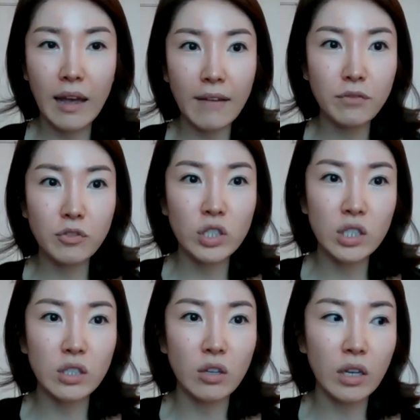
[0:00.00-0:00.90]
have to
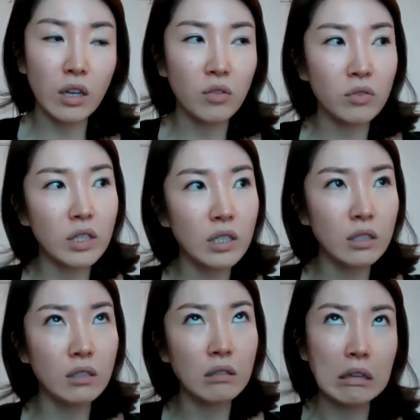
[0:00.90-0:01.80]
study until